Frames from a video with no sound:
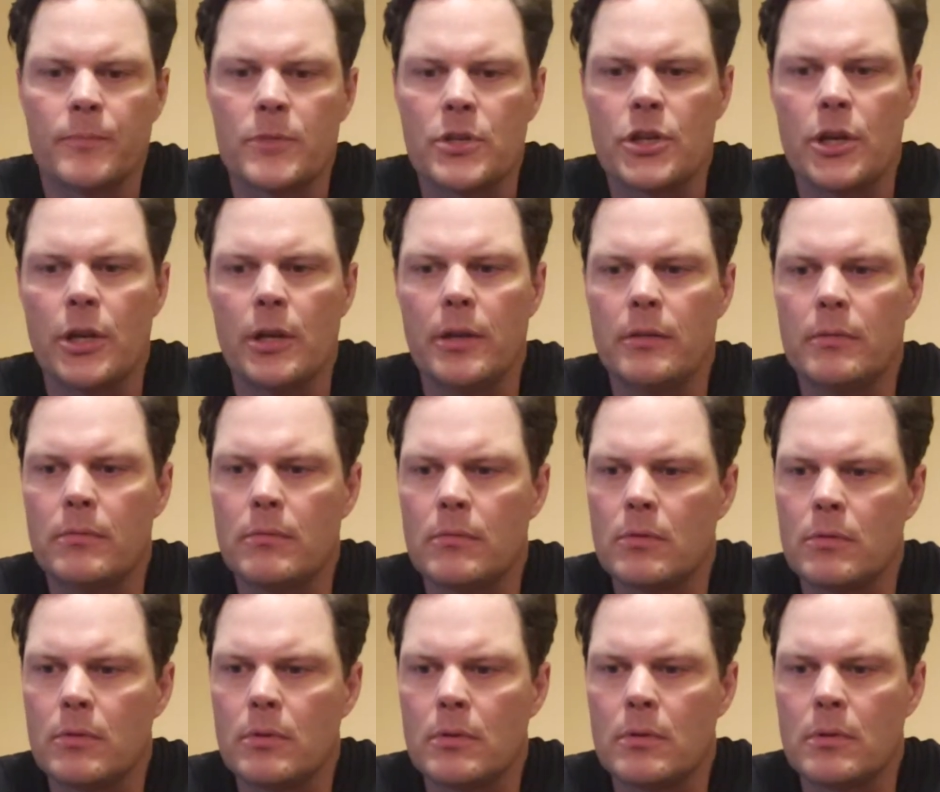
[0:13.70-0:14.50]
Good.
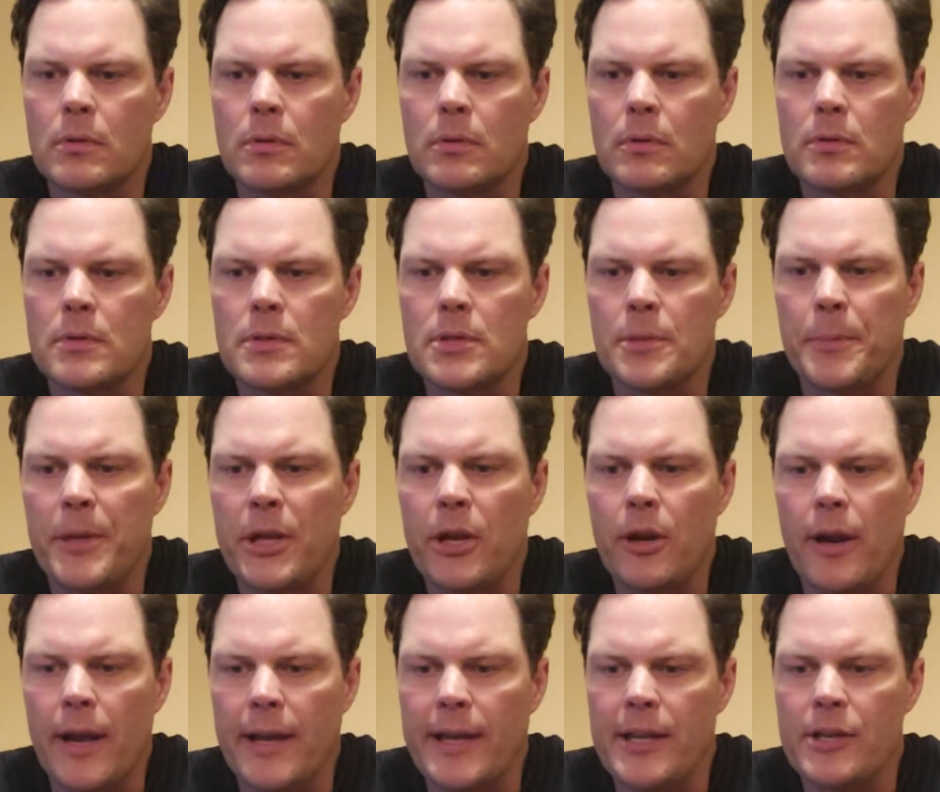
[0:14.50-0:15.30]

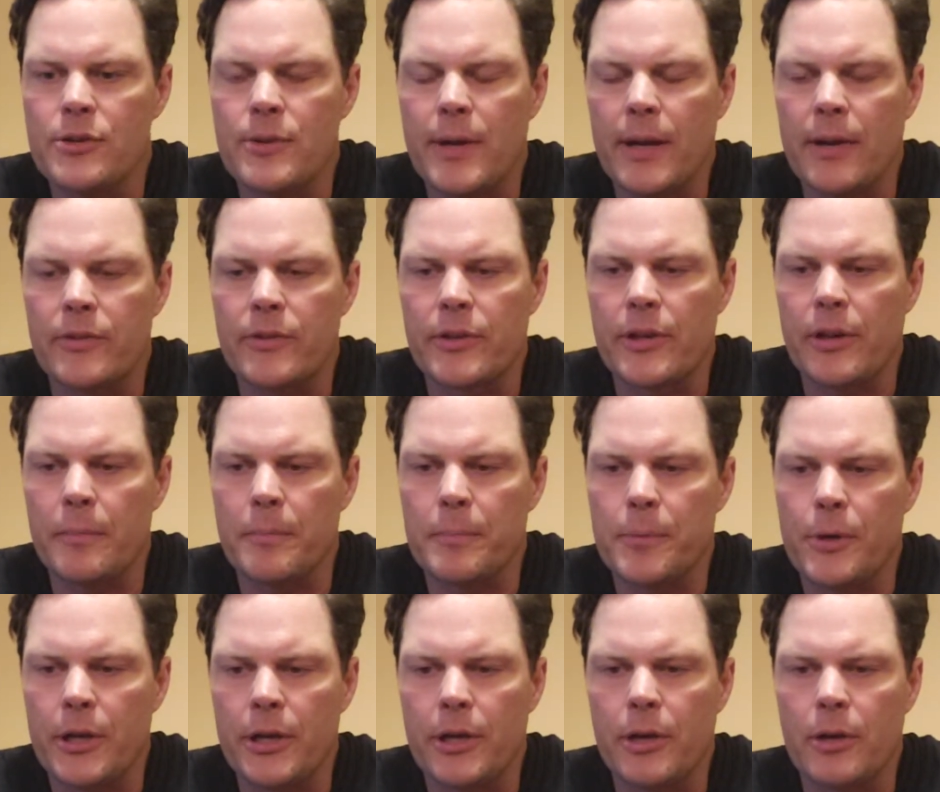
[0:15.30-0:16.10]
Superior hiking trail is
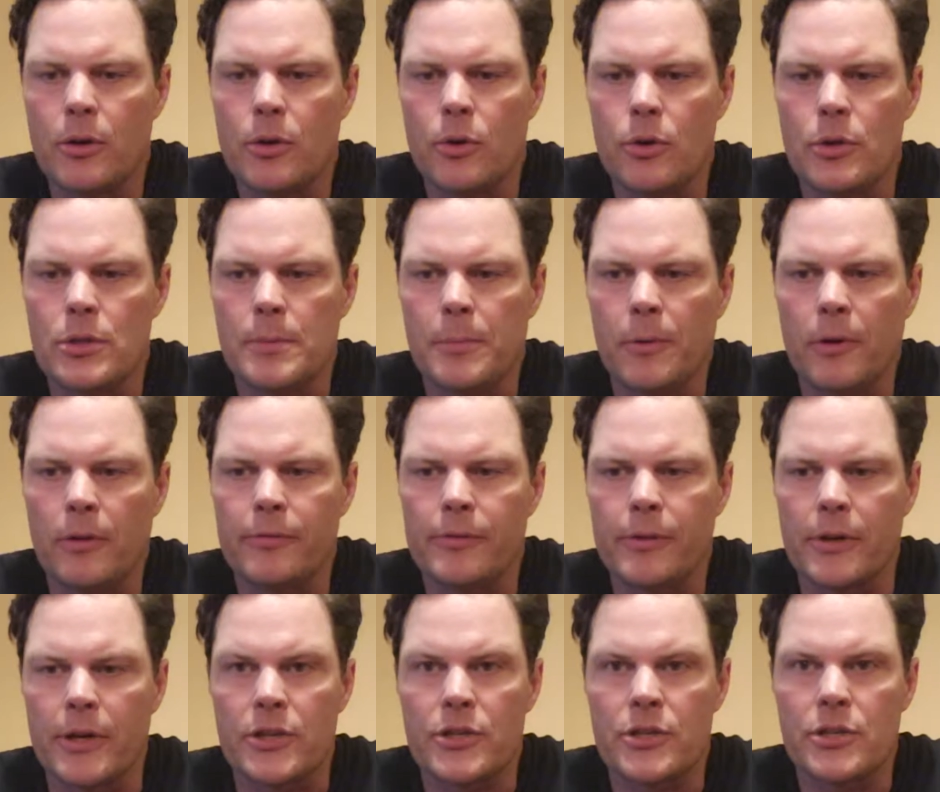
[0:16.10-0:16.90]
good, pretty good crucible
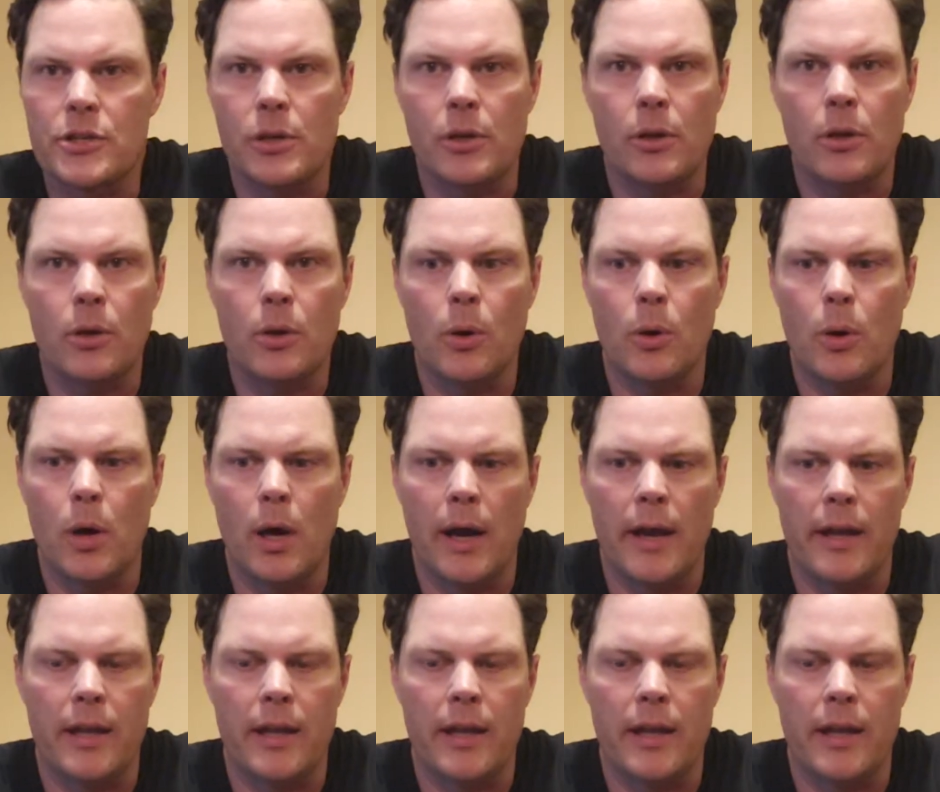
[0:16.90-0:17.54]
for a shoe.